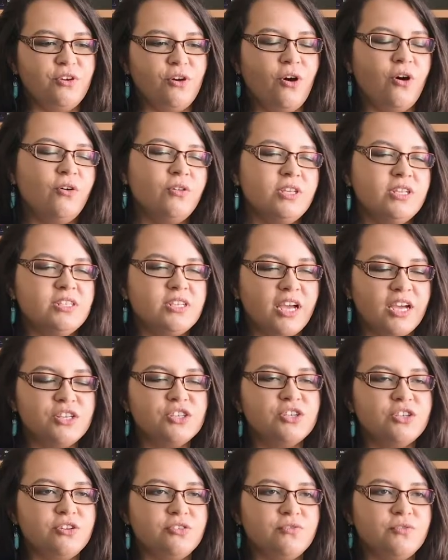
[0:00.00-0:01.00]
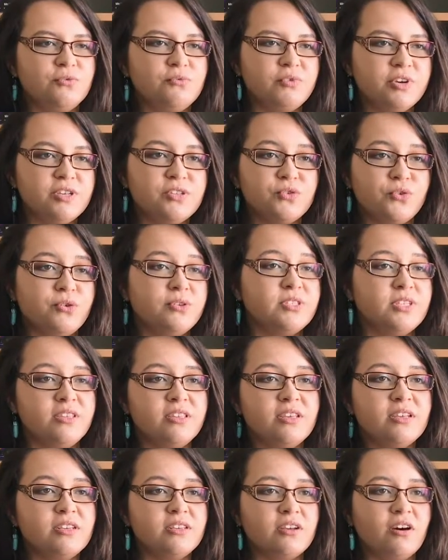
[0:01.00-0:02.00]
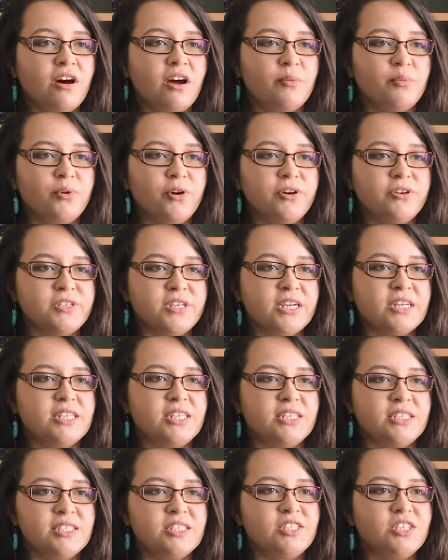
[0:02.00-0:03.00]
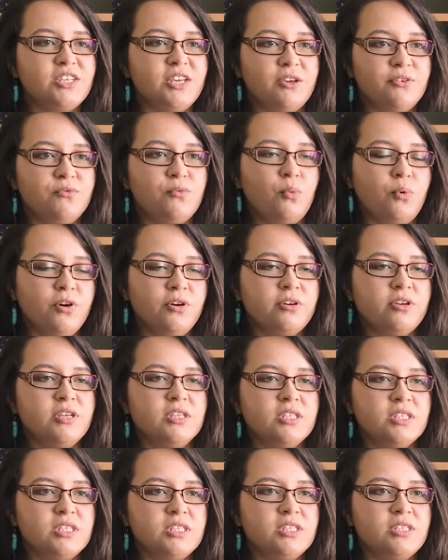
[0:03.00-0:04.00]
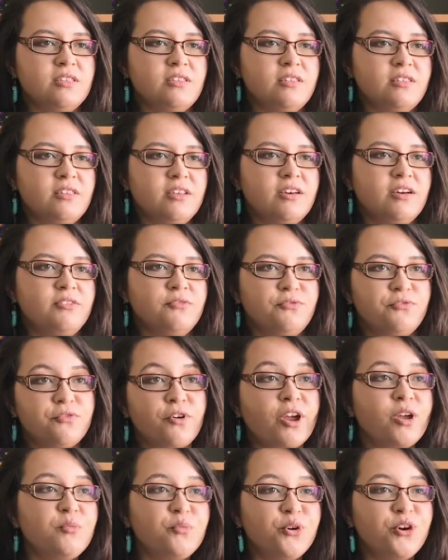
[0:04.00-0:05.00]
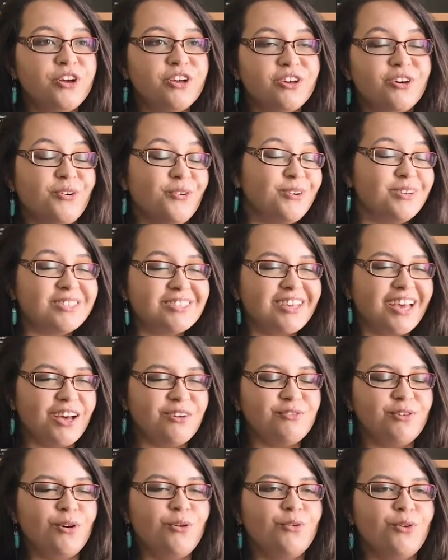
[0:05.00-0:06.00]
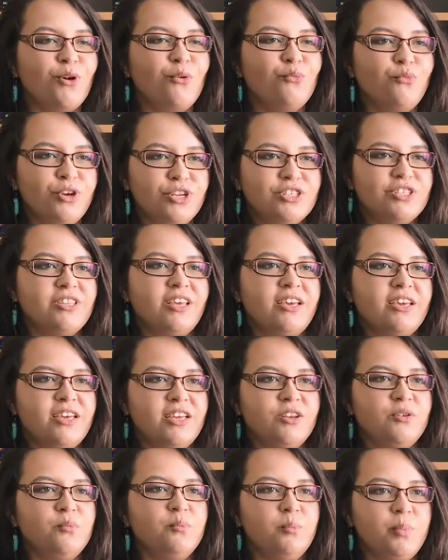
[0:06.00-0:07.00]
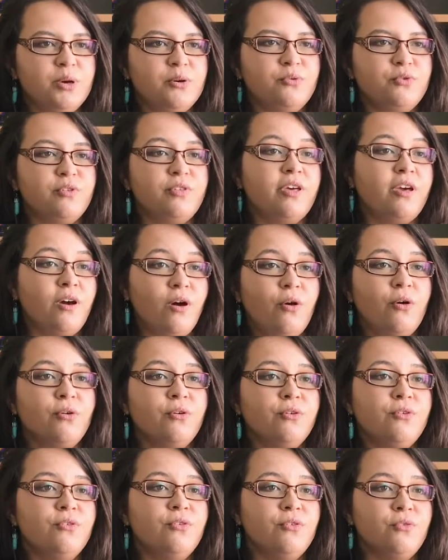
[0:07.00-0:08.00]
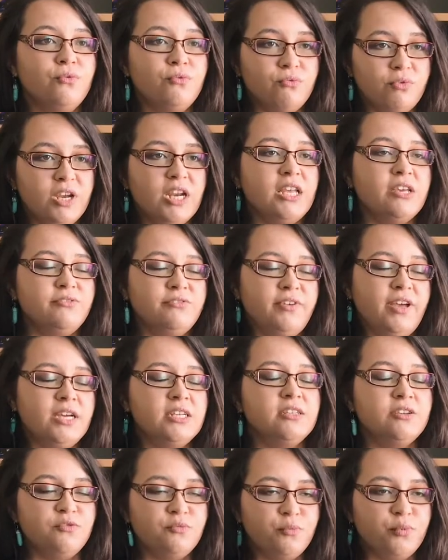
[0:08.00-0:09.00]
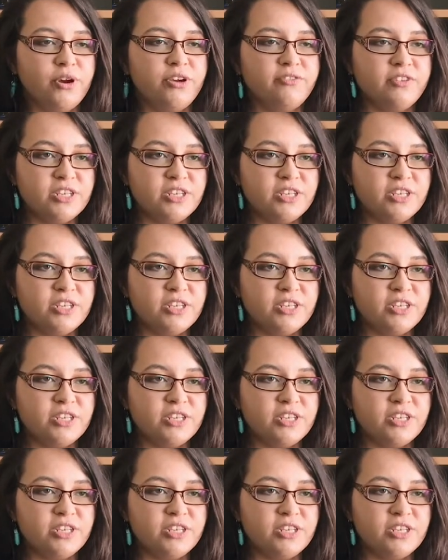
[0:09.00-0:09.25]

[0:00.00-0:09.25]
whole intention of the resource and the entire project is to give workers a framework or a scaffold on which they can build their own really effective brief